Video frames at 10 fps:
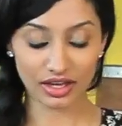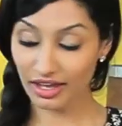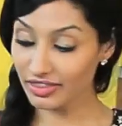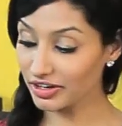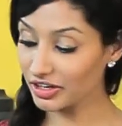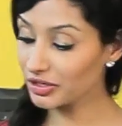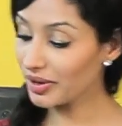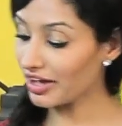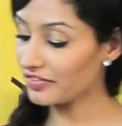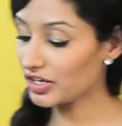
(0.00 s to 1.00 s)
And there you
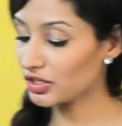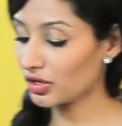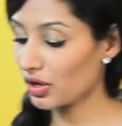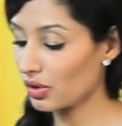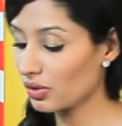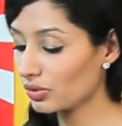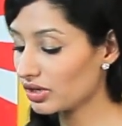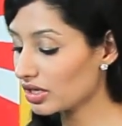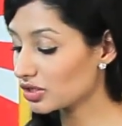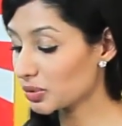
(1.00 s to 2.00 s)
have it, your
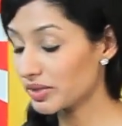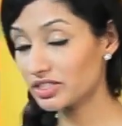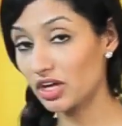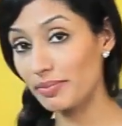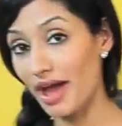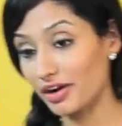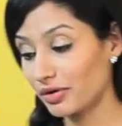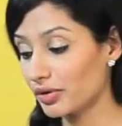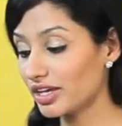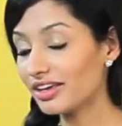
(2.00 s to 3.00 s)
own twist on
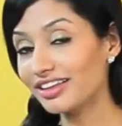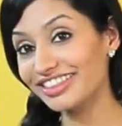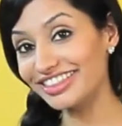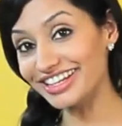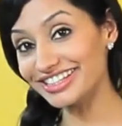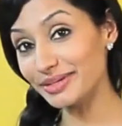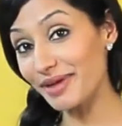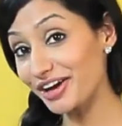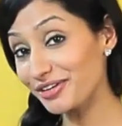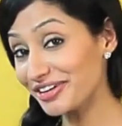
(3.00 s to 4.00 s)
macaroni, Desi
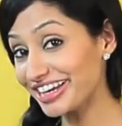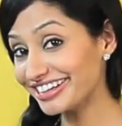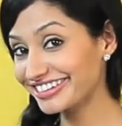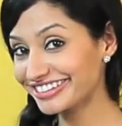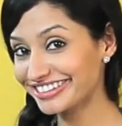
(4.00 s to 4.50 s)
macaroni.